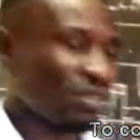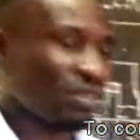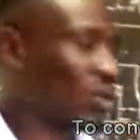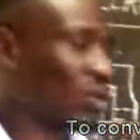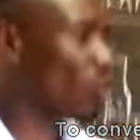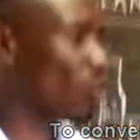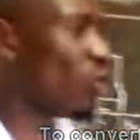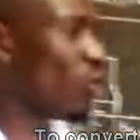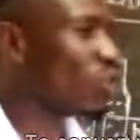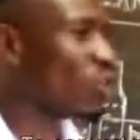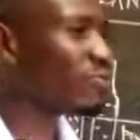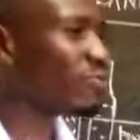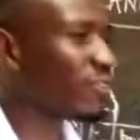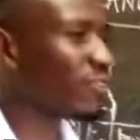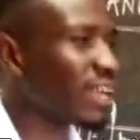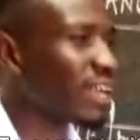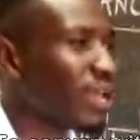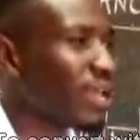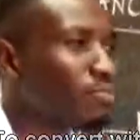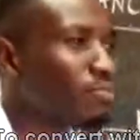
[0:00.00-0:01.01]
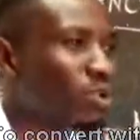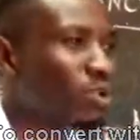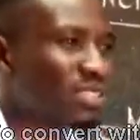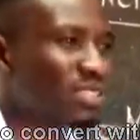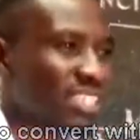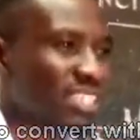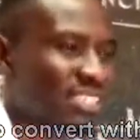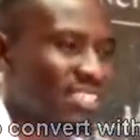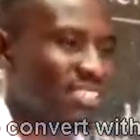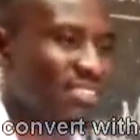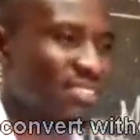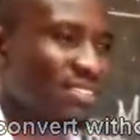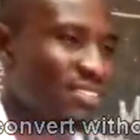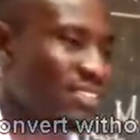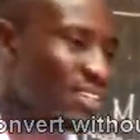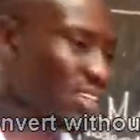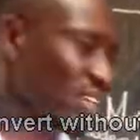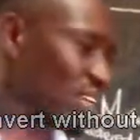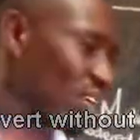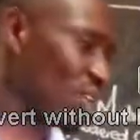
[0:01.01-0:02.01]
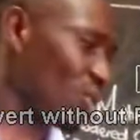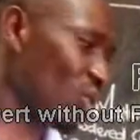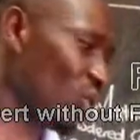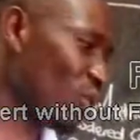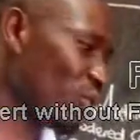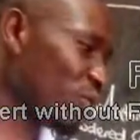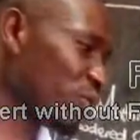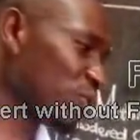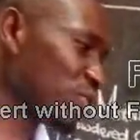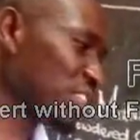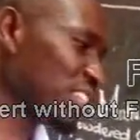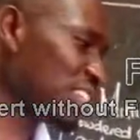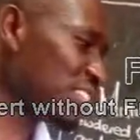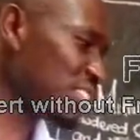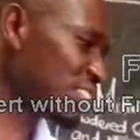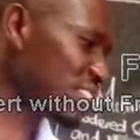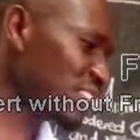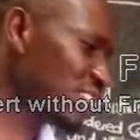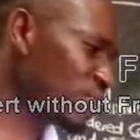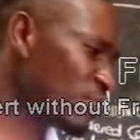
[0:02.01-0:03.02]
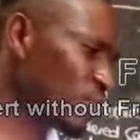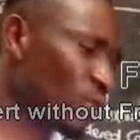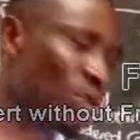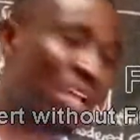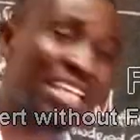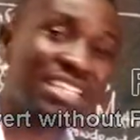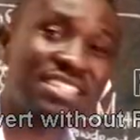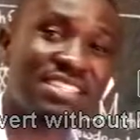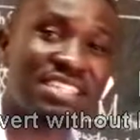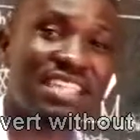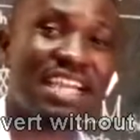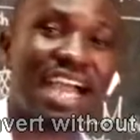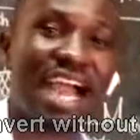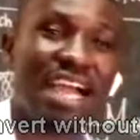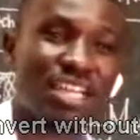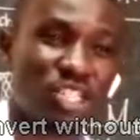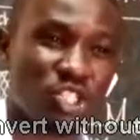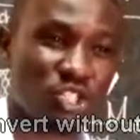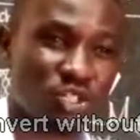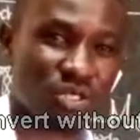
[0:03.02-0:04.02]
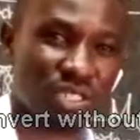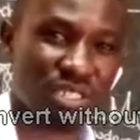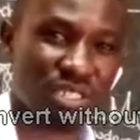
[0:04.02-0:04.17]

of a process of this depolarizing action.